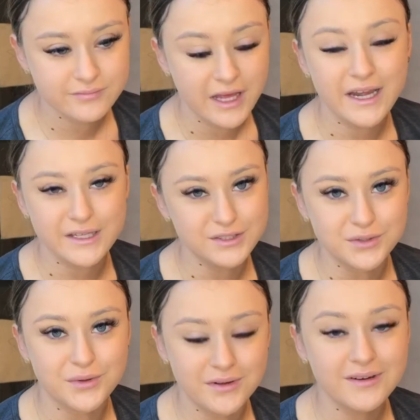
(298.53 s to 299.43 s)
It is
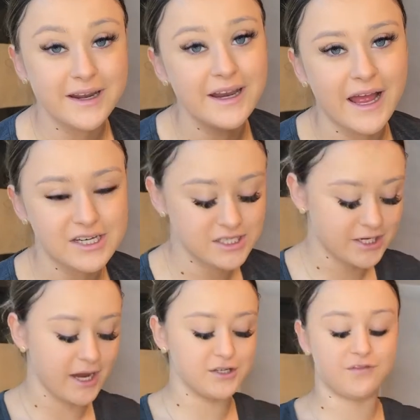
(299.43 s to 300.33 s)
gone. I need to actually
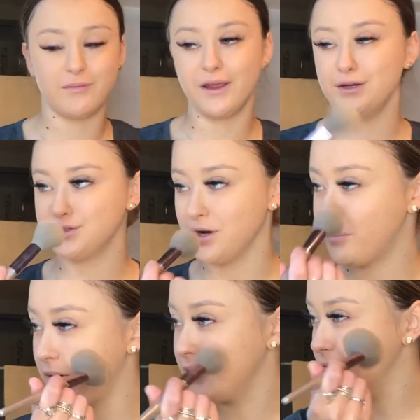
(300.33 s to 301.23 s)
change it for my intro. I
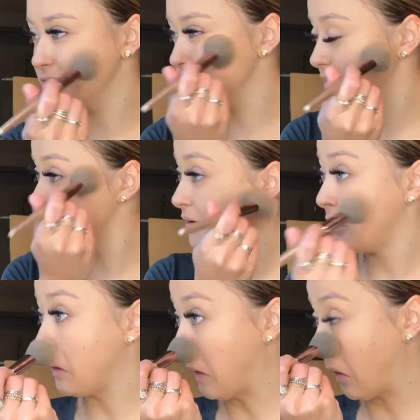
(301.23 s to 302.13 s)
probably didn't do it.
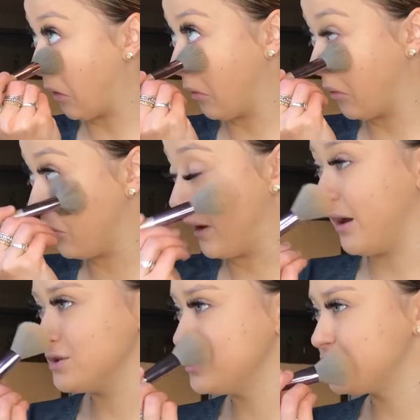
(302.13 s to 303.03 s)
Wait,
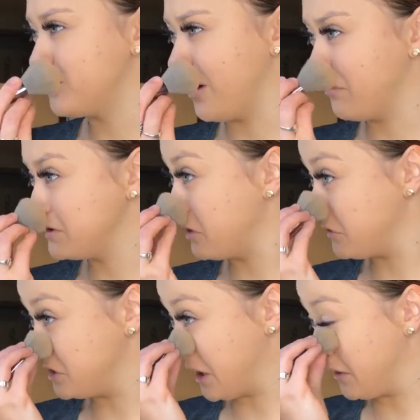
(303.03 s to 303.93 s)
I should just remind myself
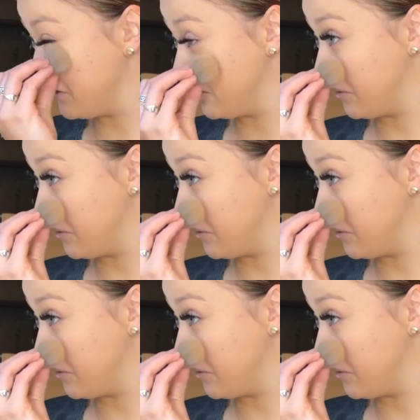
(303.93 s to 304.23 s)
to change it,